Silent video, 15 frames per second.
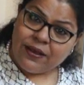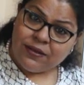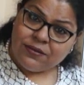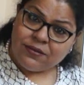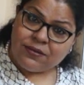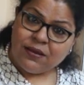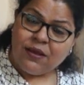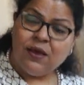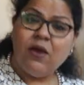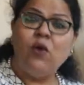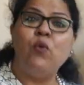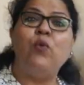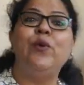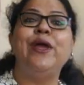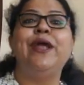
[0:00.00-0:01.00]
is
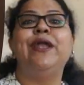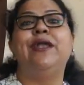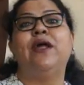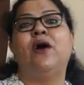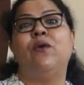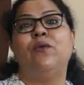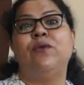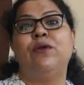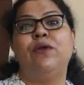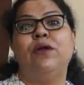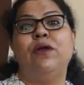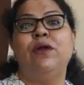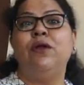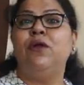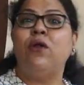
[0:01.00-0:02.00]
weighed down.
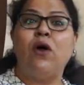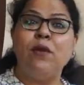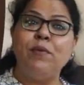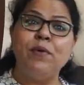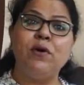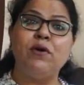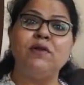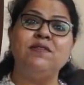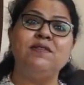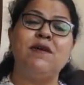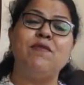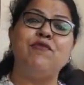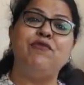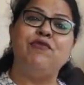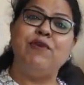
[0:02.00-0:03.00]
Not because
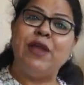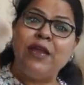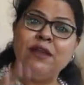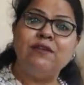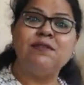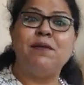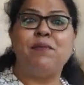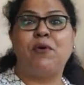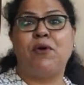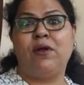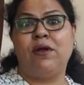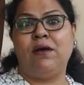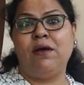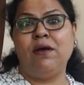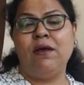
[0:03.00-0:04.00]
some weight is upon
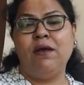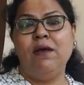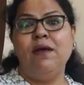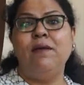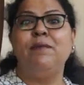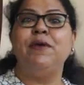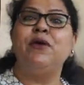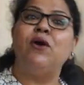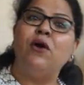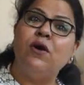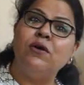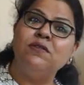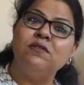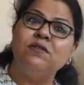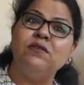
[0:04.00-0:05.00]
her,
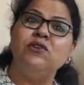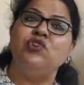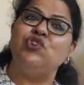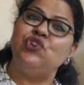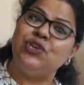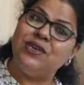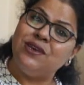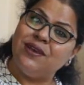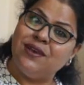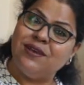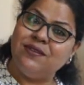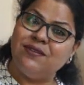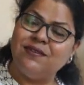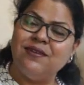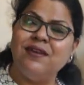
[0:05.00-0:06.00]
because she
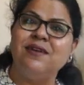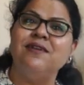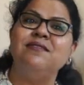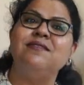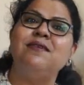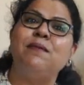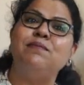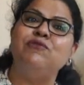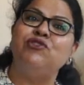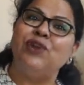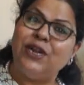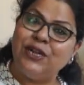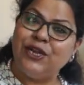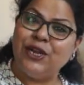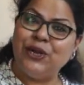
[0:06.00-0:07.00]
is
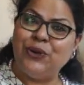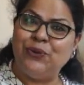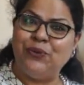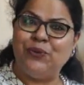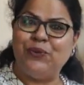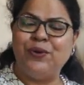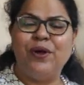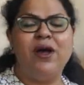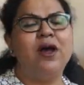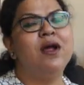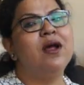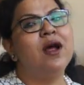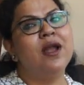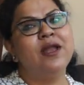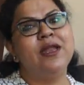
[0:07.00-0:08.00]
subjected to
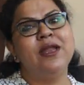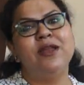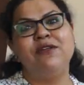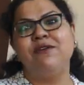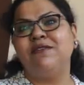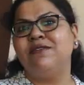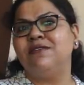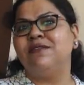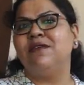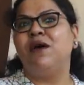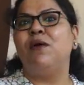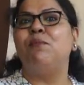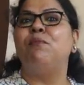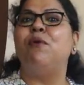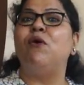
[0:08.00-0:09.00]
continuous
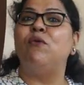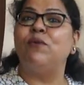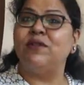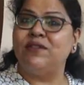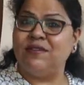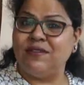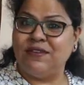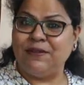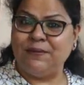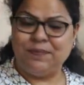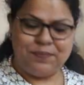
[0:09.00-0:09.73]
poverty.